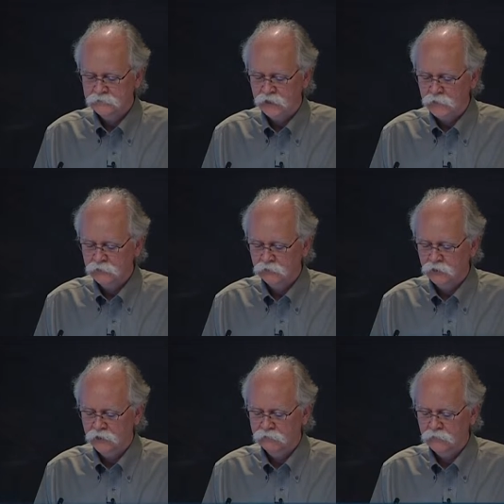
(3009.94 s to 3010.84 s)
an absolute
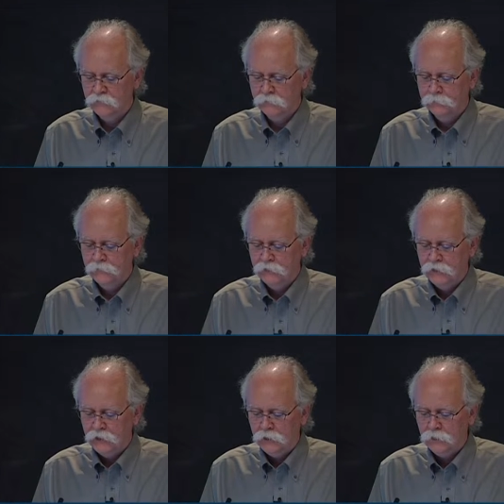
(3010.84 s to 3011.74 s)
given.
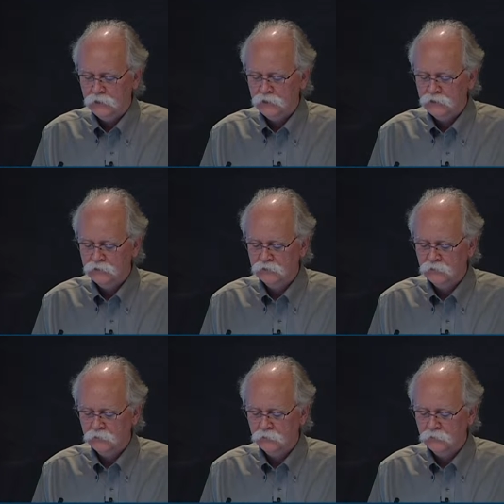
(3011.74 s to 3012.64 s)
The, the, the